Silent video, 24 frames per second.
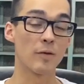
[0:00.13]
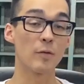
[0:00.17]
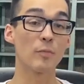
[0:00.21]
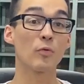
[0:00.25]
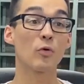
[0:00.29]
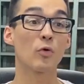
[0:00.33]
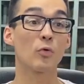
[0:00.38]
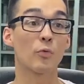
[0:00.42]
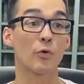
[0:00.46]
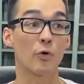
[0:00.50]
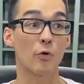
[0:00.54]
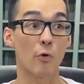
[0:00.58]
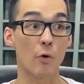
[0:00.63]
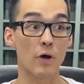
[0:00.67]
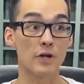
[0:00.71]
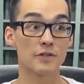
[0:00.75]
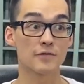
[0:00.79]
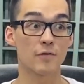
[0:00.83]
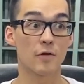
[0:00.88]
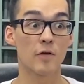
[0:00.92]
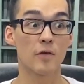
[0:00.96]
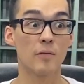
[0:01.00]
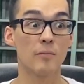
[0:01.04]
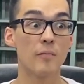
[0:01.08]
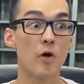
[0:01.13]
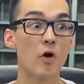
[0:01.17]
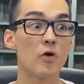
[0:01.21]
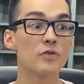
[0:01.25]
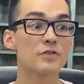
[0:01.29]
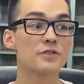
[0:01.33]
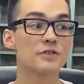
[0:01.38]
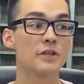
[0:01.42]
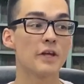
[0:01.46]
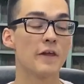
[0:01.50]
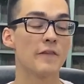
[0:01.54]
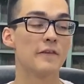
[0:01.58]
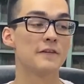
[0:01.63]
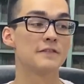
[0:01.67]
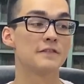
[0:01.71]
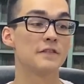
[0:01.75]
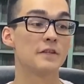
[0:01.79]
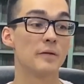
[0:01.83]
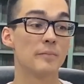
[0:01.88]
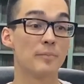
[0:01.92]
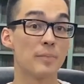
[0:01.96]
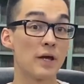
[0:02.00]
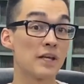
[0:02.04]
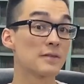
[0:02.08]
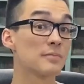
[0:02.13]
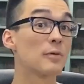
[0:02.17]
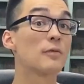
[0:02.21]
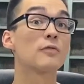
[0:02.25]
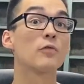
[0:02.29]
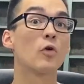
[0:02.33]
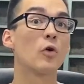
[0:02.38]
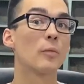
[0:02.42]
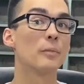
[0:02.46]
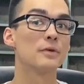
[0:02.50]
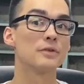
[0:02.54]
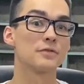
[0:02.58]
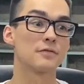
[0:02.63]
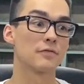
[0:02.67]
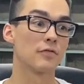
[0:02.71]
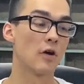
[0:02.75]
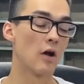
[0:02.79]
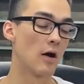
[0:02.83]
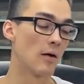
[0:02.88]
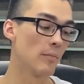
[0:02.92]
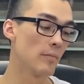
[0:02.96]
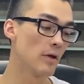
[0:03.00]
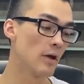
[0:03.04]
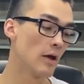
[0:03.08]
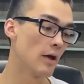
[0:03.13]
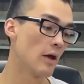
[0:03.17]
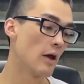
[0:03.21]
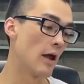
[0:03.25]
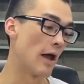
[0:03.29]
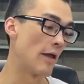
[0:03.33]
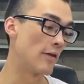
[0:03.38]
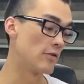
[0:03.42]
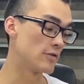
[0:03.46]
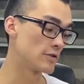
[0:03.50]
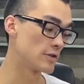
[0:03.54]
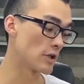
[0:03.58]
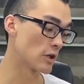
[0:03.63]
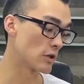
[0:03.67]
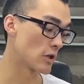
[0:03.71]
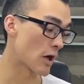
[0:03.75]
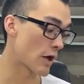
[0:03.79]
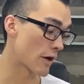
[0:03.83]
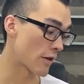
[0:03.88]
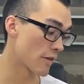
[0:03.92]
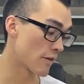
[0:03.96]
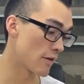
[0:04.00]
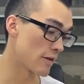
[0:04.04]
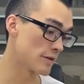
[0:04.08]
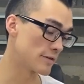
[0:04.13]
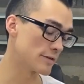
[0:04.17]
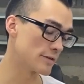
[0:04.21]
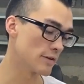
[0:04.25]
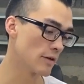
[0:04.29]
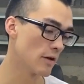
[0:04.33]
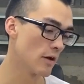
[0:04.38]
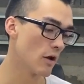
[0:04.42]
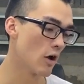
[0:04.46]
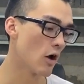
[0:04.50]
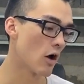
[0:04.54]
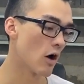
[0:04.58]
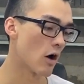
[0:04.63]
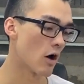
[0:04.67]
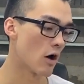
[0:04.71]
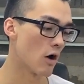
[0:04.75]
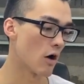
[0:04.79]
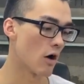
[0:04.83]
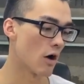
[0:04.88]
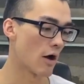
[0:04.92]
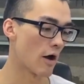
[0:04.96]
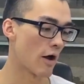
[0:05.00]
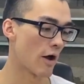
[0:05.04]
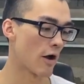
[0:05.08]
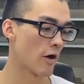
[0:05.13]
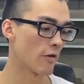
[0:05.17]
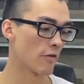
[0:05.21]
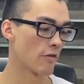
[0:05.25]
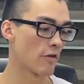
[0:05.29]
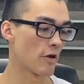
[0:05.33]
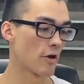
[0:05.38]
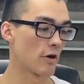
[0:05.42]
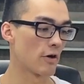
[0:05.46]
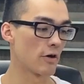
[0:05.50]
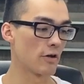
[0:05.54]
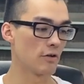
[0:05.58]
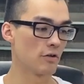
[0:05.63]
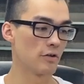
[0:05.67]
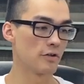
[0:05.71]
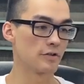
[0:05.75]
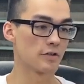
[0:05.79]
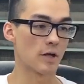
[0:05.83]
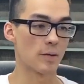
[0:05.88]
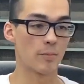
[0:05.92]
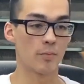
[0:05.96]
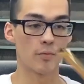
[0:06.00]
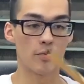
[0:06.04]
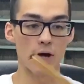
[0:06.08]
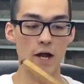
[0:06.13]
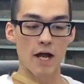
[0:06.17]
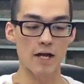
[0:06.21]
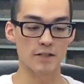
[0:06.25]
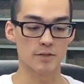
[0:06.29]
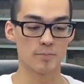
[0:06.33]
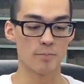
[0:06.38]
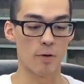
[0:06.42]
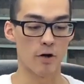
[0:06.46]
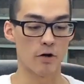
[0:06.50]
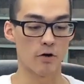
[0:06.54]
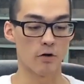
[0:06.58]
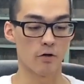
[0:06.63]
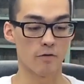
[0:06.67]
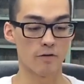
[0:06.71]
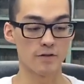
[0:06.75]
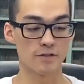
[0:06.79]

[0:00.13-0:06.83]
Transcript: people request for the most and they see the best performance from, and you see a lot of this out there, is a brass barrel.